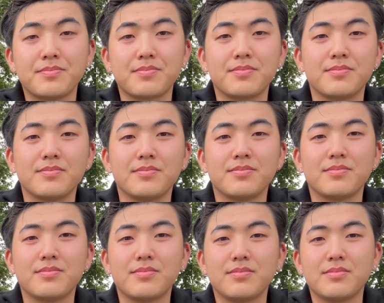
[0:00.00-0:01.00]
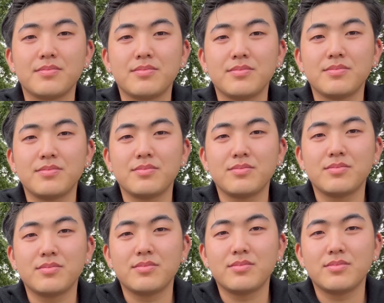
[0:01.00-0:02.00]

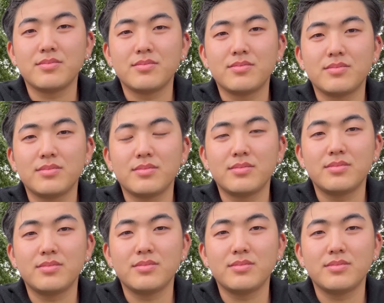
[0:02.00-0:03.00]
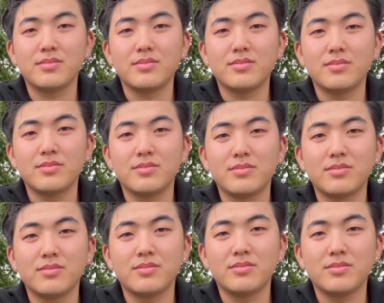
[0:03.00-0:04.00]

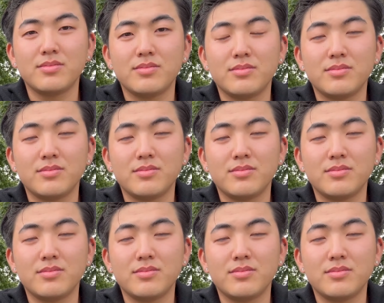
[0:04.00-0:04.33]
This person isn't speaking.